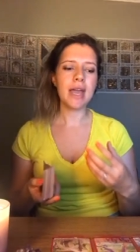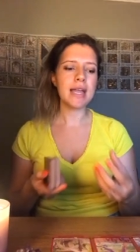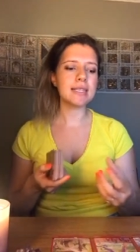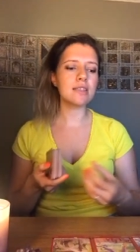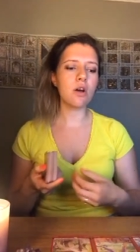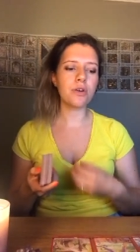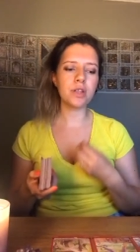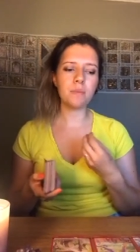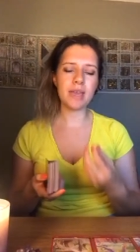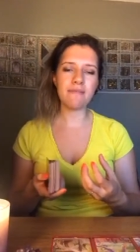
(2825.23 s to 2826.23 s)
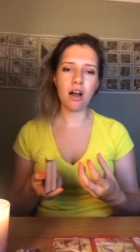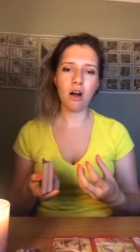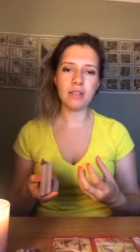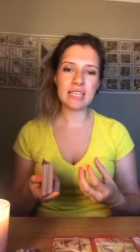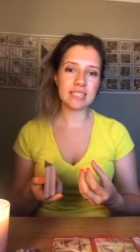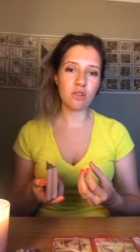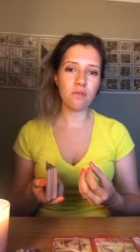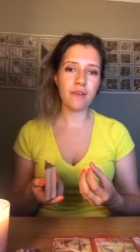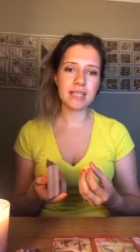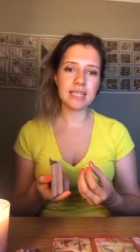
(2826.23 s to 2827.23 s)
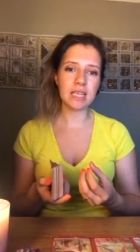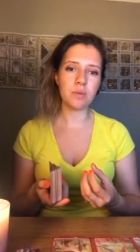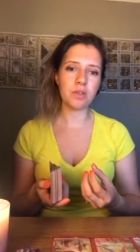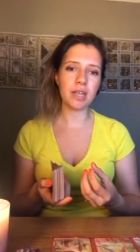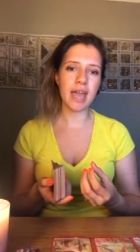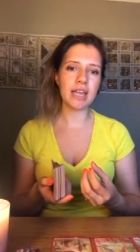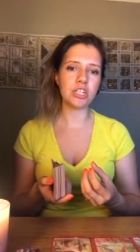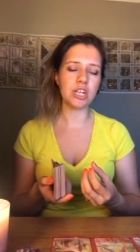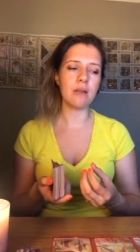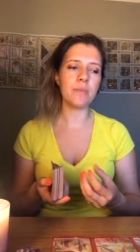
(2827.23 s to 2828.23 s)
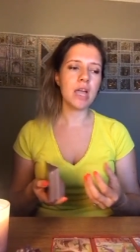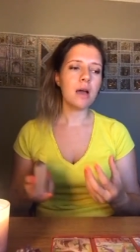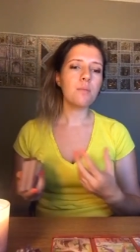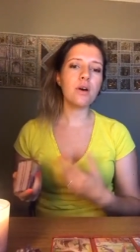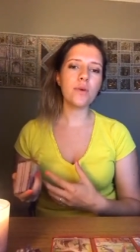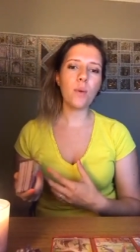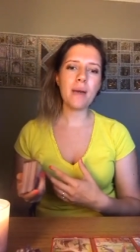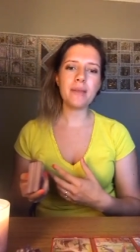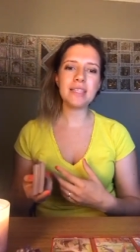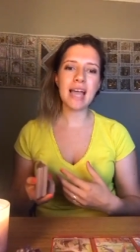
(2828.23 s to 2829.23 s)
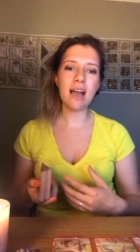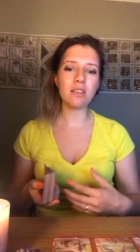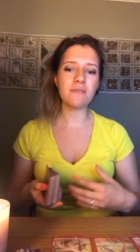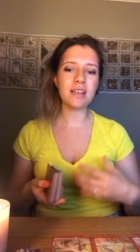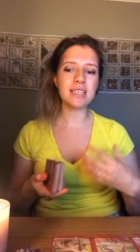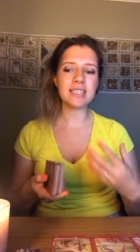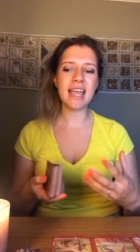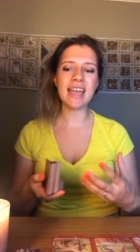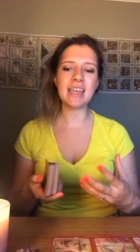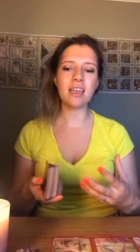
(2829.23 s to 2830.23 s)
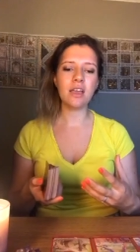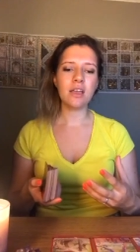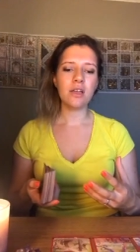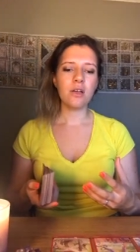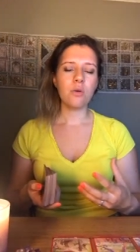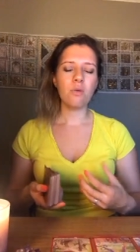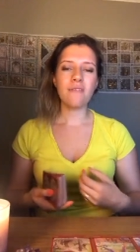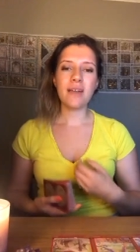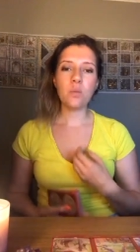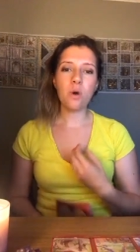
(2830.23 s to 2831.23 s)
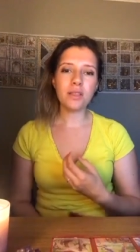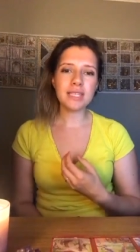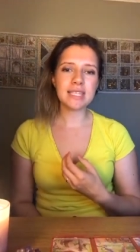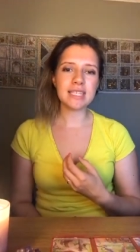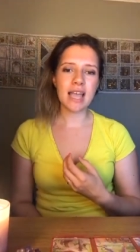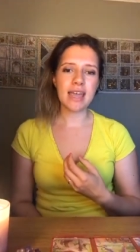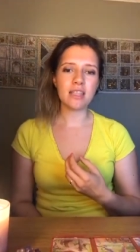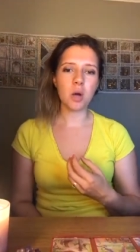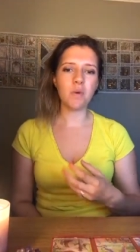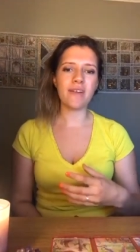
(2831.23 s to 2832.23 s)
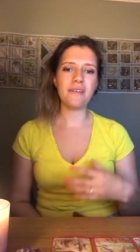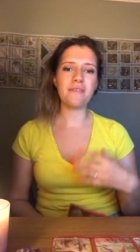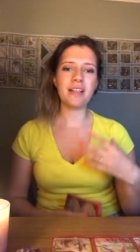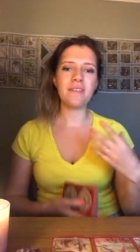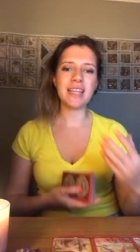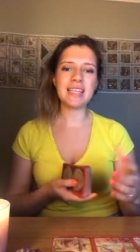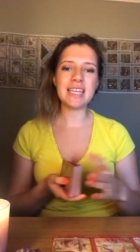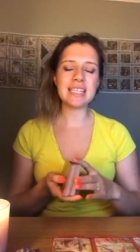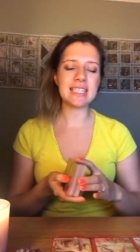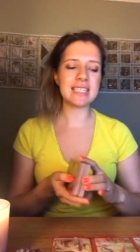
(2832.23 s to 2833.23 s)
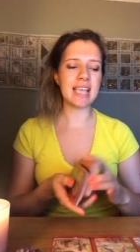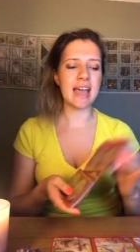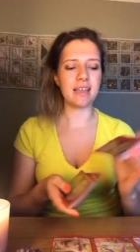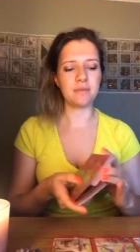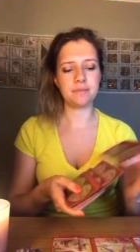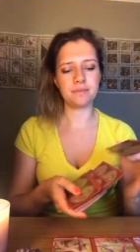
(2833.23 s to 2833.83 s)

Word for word: It's not going to be that honest and authentic communication. Put the weapon down and they'll say what they want to say, not what they feel they need to say.